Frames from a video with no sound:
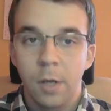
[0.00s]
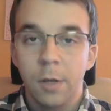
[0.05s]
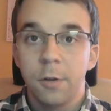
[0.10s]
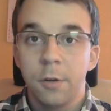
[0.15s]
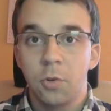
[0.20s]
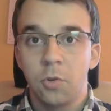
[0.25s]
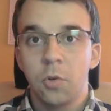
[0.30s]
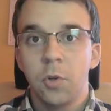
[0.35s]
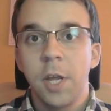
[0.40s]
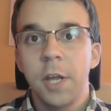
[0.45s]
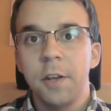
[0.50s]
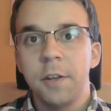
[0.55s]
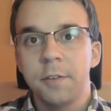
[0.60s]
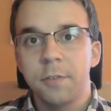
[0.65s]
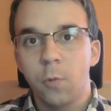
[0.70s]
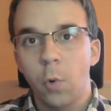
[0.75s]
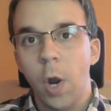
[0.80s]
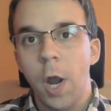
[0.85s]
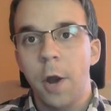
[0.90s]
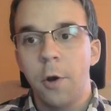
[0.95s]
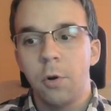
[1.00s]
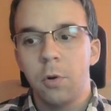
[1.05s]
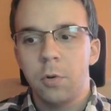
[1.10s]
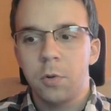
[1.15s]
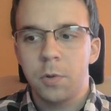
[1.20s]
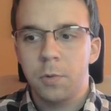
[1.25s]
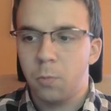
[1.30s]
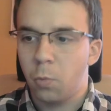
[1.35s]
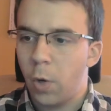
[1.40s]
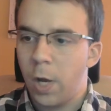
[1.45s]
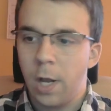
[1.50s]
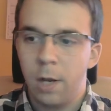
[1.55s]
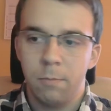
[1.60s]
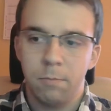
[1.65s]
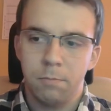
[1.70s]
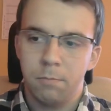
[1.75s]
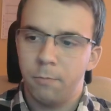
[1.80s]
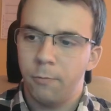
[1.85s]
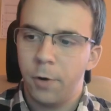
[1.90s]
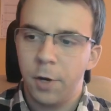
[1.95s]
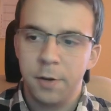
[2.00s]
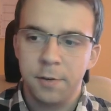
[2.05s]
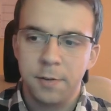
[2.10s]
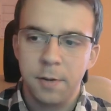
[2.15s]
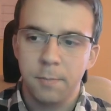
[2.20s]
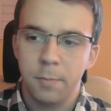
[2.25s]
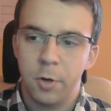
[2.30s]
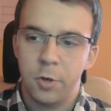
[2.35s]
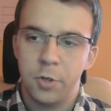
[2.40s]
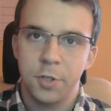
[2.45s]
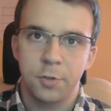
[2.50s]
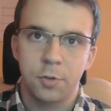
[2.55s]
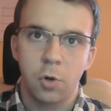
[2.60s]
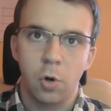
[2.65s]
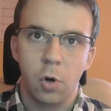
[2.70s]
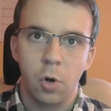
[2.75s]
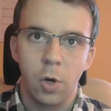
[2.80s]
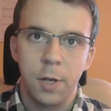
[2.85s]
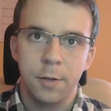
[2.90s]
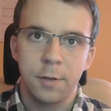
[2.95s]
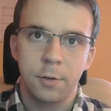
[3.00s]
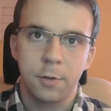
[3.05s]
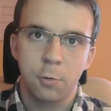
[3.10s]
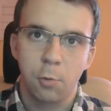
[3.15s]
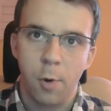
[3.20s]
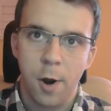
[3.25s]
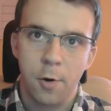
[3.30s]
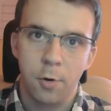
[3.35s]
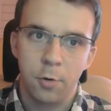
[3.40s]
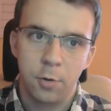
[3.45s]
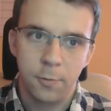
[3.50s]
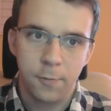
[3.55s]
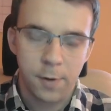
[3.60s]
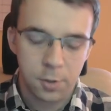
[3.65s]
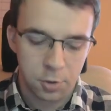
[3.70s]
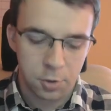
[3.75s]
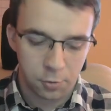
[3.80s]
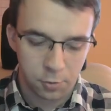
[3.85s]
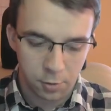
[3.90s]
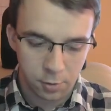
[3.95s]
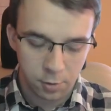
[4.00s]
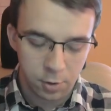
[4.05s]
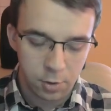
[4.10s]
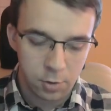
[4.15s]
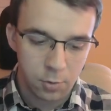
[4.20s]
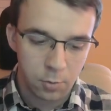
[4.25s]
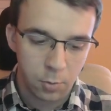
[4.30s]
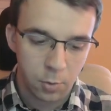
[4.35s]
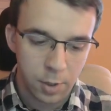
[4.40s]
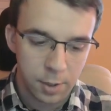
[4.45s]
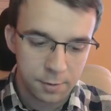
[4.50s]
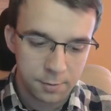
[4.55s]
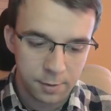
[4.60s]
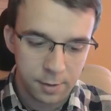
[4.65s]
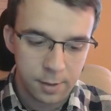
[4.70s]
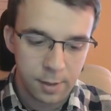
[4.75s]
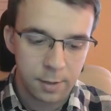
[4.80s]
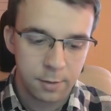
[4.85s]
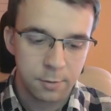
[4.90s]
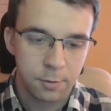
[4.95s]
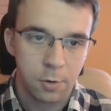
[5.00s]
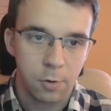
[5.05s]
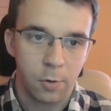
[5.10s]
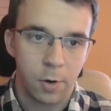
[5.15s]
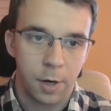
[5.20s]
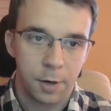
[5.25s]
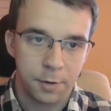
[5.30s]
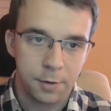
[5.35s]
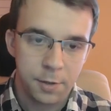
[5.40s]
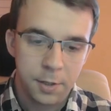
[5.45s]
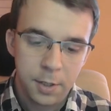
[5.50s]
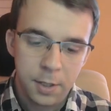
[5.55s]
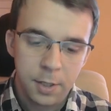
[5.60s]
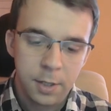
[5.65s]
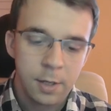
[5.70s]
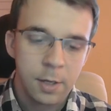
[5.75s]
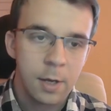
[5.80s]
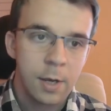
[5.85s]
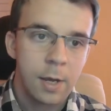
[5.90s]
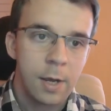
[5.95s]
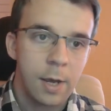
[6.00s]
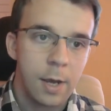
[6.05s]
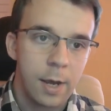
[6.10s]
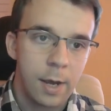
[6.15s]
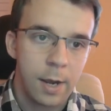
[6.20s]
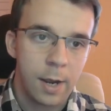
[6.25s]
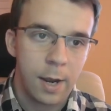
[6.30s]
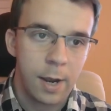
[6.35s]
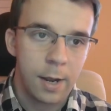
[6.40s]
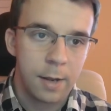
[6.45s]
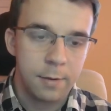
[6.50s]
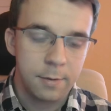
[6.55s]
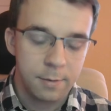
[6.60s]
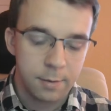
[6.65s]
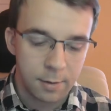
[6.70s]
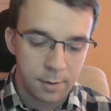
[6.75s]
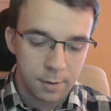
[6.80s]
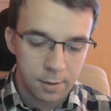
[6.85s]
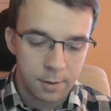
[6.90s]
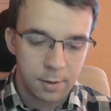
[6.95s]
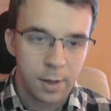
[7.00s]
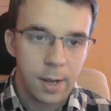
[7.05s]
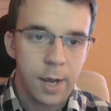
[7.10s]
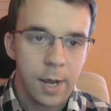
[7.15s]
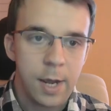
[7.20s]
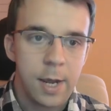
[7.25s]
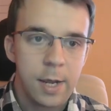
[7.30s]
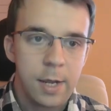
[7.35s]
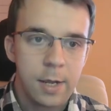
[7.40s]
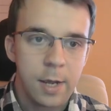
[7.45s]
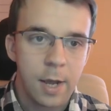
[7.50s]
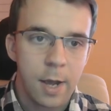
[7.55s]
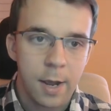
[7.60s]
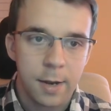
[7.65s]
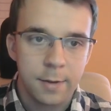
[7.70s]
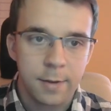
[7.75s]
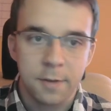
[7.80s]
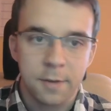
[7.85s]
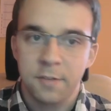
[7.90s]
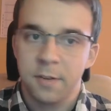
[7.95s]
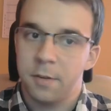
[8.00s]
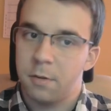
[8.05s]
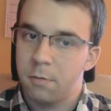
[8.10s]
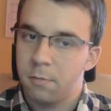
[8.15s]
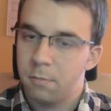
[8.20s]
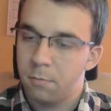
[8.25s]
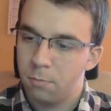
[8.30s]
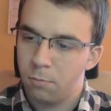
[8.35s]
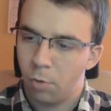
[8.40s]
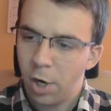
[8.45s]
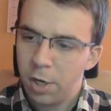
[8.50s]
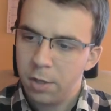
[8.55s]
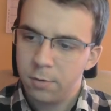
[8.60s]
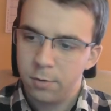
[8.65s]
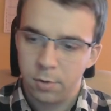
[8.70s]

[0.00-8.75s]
So to get a square root, well, very simple, just call in the square root function. So you can say sqrt and A, and that's it, right?